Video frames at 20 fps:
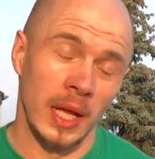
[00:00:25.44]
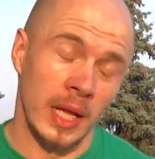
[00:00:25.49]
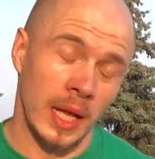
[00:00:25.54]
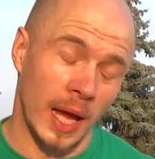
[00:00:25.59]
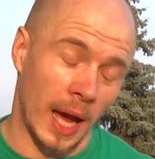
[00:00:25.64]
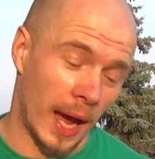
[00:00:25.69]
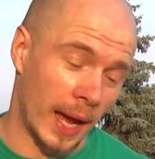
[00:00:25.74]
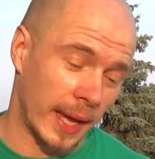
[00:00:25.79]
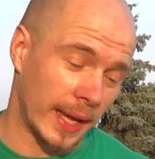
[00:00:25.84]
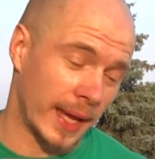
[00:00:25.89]

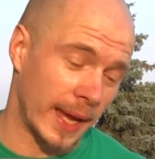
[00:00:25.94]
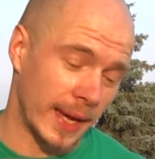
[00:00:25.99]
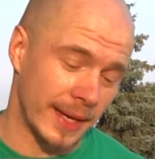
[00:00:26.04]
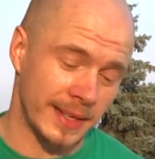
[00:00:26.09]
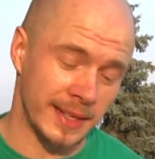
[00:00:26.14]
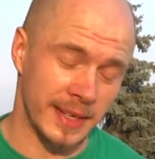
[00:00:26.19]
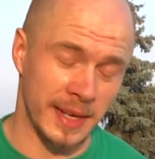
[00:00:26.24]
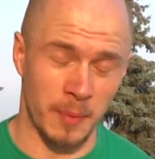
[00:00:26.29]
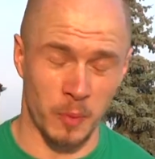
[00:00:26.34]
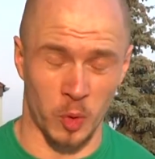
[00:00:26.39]
I get
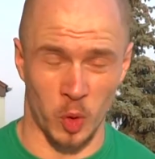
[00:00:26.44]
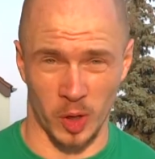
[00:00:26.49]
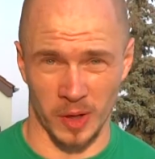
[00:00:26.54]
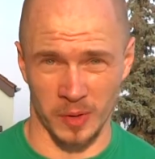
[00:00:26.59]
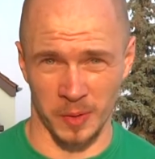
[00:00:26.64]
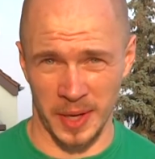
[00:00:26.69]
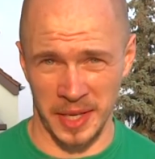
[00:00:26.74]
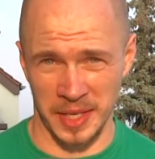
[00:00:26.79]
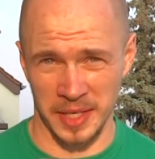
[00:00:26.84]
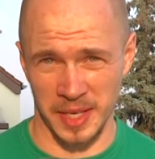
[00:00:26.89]
some
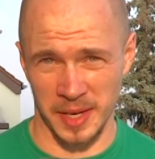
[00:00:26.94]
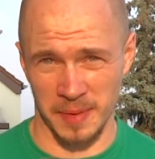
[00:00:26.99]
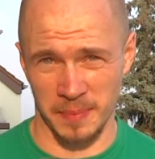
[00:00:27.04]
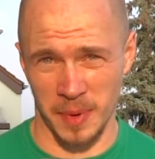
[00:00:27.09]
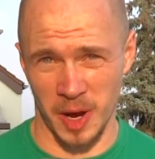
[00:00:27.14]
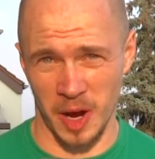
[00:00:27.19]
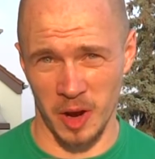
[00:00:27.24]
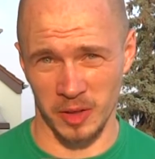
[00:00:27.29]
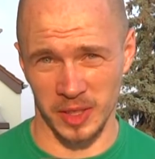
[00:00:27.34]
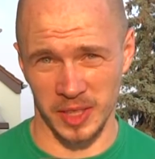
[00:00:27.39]
requests
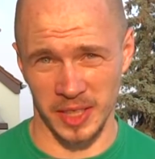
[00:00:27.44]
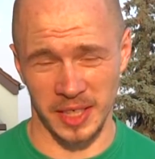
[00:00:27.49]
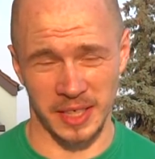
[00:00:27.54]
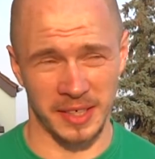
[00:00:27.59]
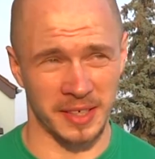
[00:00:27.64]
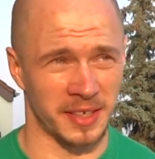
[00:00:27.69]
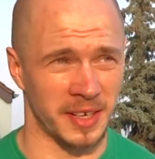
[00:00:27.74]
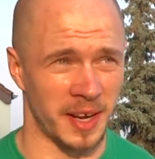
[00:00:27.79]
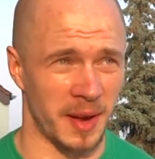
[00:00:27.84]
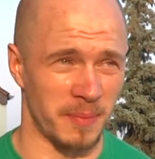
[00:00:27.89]
about
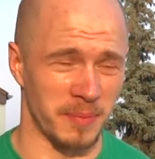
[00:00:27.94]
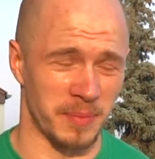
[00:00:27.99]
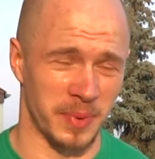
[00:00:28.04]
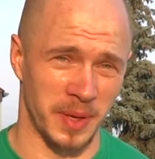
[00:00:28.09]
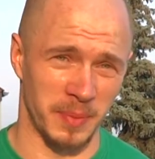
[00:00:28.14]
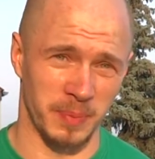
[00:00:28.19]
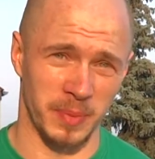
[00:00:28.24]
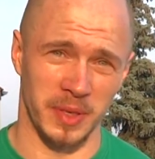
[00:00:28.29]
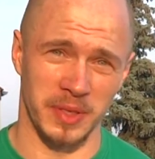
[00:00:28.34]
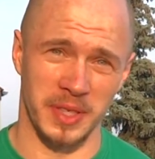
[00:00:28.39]
it, some
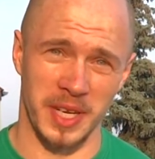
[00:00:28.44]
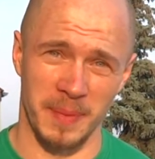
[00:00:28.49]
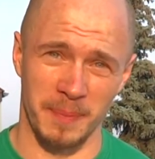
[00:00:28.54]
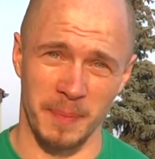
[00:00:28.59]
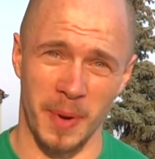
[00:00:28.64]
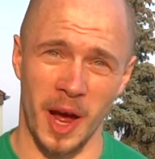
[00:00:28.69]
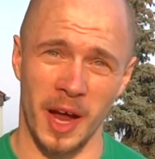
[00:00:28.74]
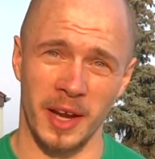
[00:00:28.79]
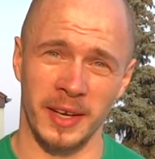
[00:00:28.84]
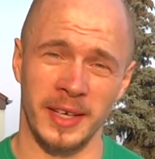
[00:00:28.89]
people
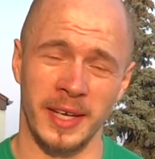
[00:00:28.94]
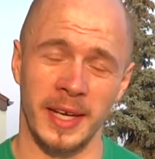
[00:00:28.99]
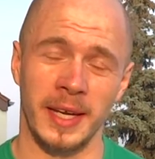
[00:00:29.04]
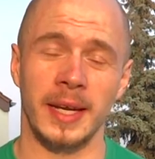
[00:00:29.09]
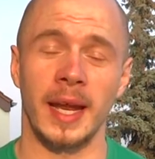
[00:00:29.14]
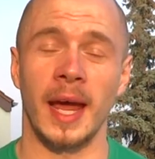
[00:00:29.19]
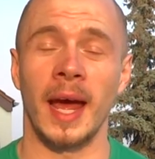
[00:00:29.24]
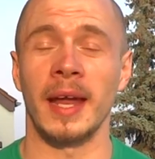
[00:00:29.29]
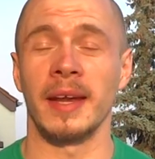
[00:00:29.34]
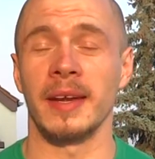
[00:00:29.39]
demand it,
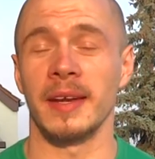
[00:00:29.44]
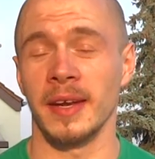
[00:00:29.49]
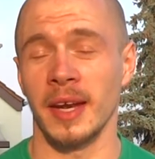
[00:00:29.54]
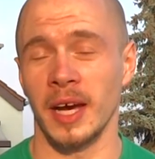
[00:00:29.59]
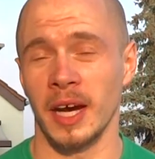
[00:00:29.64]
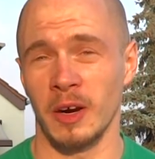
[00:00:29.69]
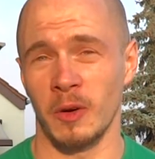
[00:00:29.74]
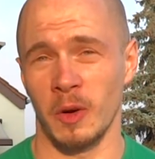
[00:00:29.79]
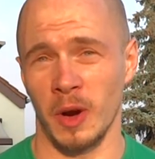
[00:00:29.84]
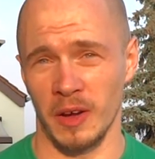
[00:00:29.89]
and
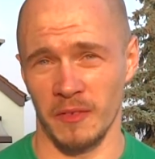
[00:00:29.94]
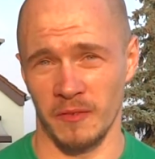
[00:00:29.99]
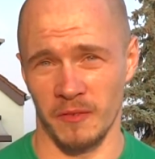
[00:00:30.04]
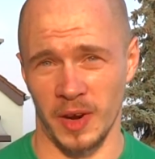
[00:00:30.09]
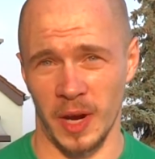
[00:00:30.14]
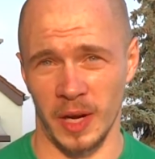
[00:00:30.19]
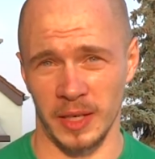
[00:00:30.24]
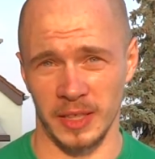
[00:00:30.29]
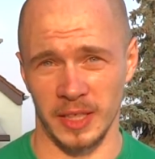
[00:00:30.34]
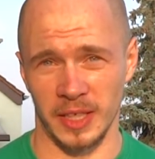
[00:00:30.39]
now I
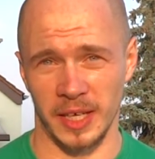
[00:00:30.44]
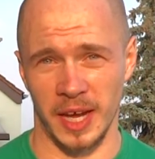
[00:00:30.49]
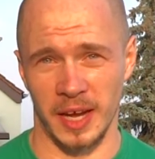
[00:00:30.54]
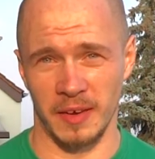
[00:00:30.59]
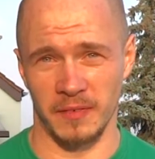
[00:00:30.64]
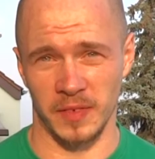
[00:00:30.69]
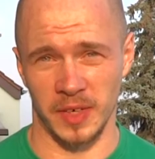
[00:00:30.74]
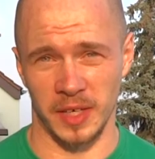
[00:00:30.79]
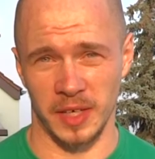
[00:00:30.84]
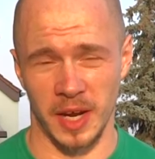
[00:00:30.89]
finally
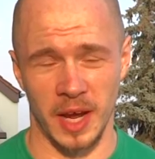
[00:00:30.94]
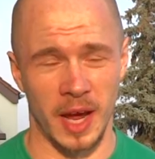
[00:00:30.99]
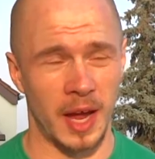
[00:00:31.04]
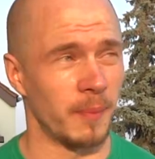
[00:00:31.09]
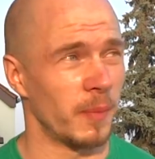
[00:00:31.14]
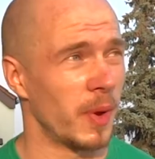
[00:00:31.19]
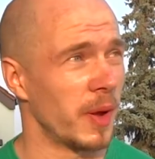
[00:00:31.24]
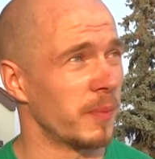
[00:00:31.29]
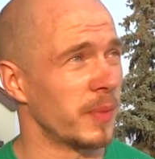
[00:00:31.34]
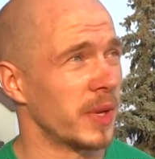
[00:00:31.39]
have the
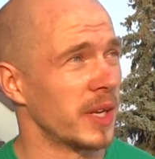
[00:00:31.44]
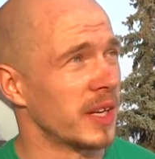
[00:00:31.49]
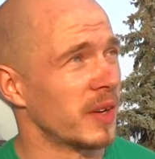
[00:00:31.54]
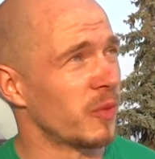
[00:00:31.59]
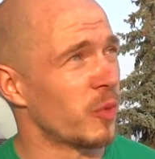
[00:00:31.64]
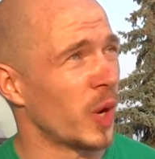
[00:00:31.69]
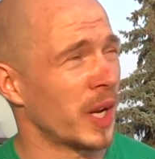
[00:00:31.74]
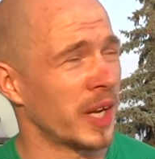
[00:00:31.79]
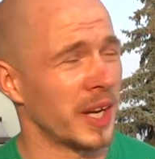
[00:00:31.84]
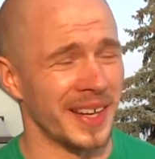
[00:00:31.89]
time. I mean, the
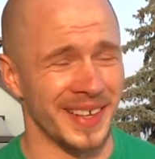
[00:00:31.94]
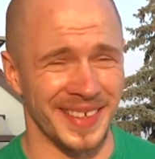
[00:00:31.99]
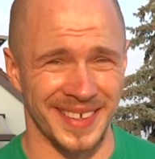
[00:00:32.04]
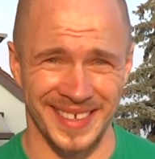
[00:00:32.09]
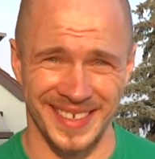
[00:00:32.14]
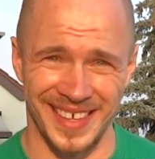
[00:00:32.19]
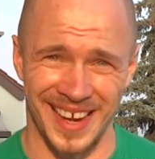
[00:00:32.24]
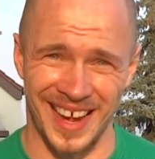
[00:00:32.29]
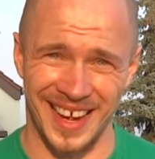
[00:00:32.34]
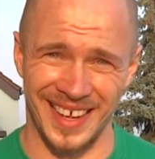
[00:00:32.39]
weather is
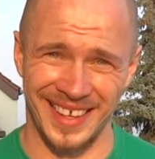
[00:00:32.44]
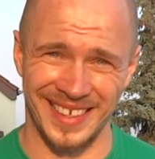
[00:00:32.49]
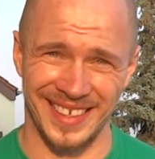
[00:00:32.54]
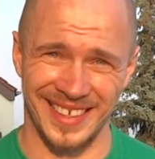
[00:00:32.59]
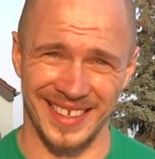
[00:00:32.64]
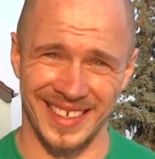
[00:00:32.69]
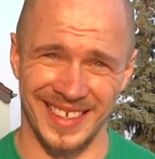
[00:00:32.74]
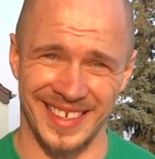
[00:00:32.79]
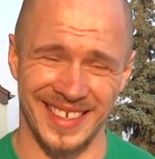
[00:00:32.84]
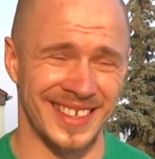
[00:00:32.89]
nice,
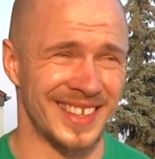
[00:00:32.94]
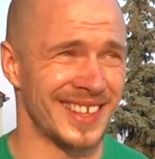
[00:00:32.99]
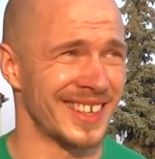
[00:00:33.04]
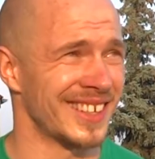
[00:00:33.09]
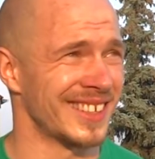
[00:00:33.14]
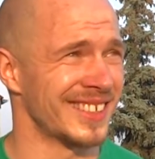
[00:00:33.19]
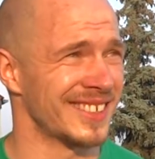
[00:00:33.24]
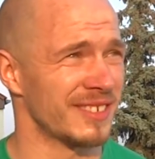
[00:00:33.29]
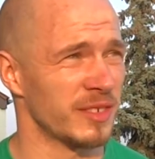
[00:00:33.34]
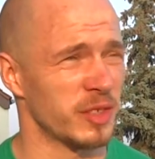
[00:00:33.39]
it's
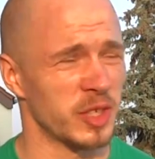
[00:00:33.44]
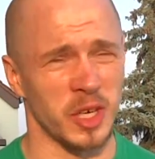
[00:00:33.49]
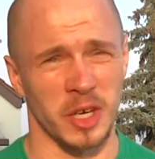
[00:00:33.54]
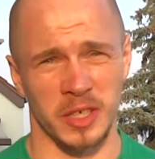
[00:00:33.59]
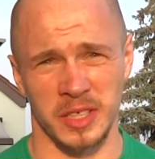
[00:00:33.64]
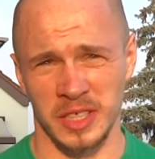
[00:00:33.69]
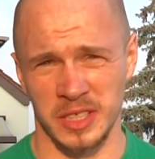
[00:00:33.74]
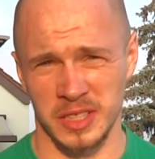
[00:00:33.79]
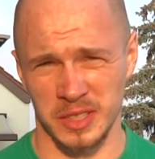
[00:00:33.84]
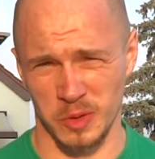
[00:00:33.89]
still
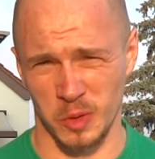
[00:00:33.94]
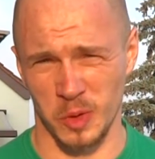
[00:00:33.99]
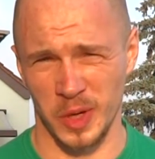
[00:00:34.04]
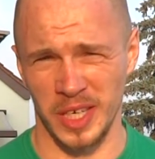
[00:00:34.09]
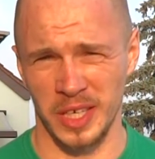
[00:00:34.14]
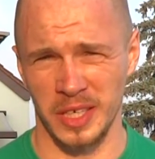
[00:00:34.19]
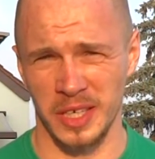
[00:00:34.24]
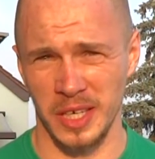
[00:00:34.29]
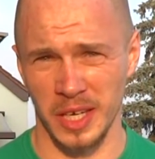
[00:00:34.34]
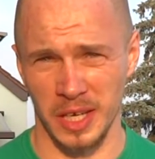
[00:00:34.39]

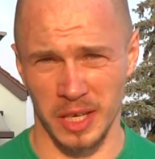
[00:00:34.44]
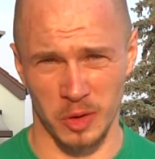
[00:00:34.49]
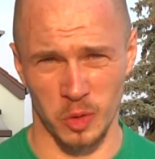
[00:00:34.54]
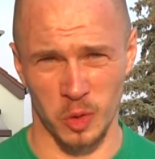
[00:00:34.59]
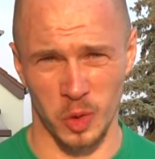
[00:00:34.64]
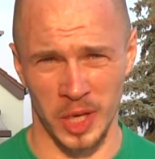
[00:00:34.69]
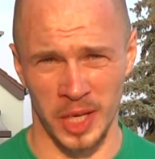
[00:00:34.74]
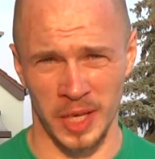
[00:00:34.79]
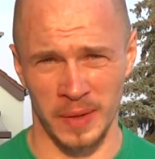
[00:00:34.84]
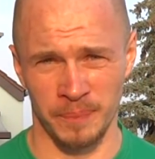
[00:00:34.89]
33
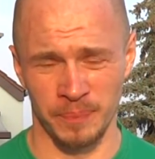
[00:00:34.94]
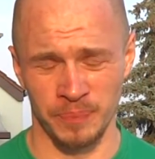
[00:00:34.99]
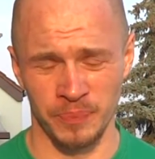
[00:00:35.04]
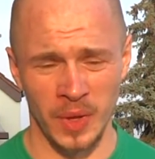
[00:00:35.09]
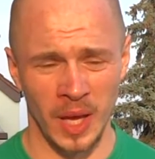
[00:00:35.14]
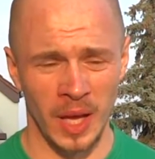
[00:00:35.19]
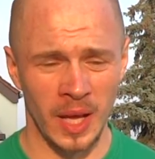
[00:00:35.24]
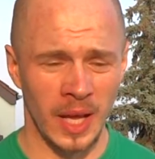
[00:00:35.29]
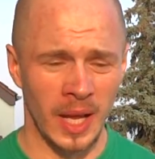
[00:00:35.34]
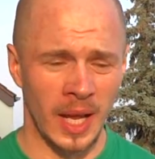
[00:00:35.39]
degrees,
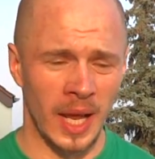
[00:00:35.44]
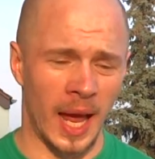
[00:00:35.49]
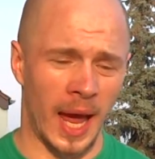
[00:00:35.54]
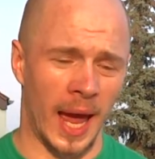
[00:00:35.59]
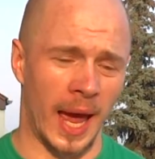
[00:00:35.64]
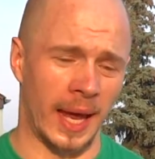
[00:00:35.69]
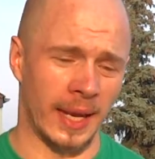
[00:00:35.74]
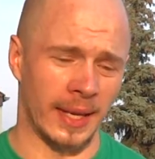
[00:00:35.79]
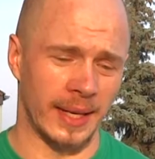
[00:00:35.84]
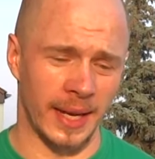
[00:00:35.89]

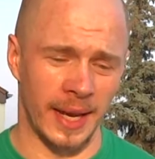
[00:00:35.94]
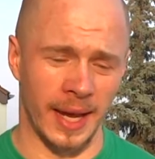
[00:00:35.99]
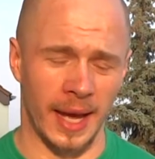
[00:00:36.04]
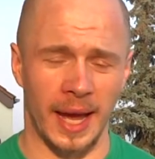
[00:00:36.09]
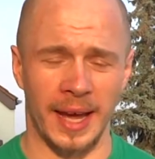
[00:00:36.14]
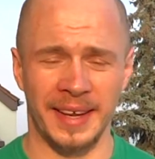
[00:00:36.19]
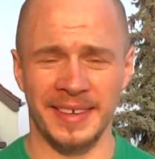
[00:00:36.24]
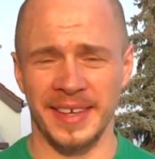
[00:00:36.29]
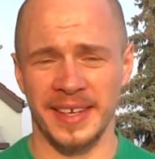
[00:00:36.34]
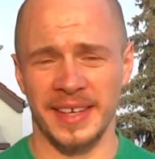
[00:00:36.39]
and yeah,
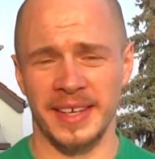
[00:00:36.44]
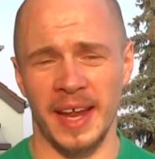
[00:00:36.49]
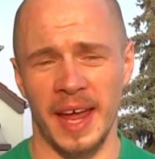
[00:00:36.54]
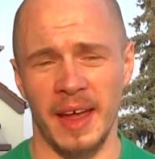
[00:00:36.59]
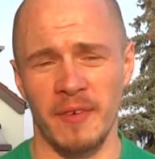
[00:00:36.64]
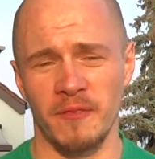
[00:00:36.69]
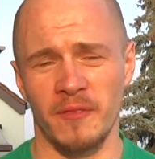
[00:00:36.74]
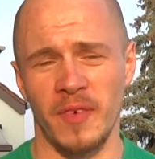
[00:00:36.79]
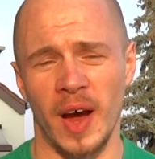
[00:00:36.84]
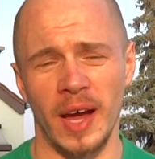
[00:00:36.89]
as I say,
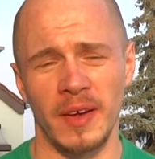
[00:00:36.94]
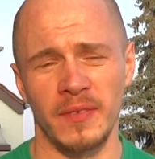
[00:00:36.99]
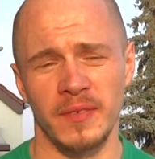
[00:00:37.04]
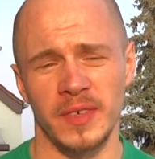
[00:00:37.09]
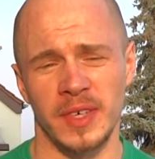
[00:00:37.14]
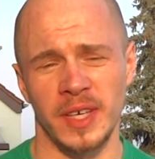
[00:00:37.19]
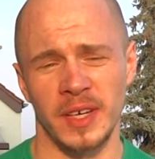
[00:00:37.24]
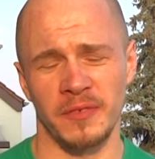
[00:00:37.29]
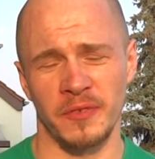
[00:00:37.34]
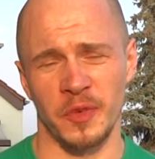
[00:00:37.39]
5
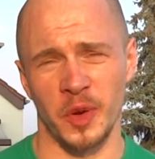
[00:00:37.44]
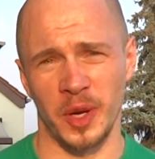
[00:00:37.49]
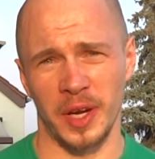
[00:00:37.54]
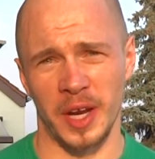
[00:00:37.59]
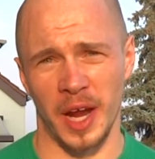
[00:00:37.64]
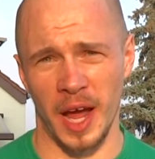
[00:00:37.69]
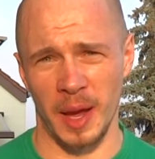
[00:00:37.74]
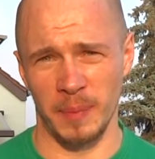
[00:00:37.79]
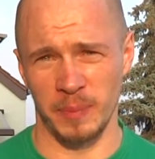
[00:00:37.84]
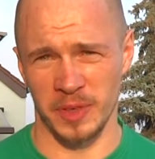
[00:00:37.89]
different
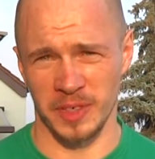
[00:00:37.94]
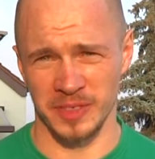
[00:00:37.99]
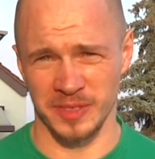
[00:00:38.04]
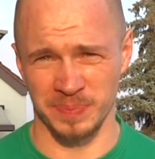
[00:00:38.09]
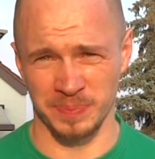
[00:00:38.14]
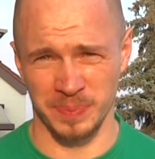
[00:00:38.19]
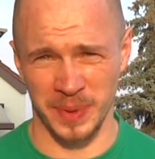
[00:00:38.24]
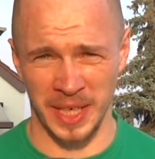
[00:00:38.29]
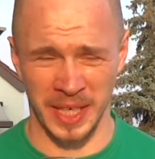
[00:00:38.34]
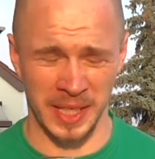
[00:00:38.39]
types of
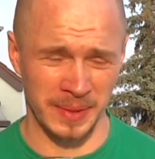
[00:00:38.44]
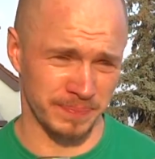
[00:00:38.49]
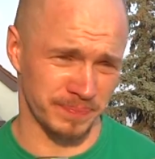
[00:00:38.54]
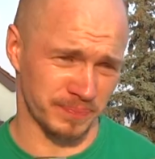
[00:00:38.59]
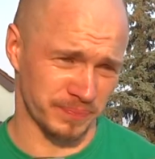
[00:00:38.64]
beer,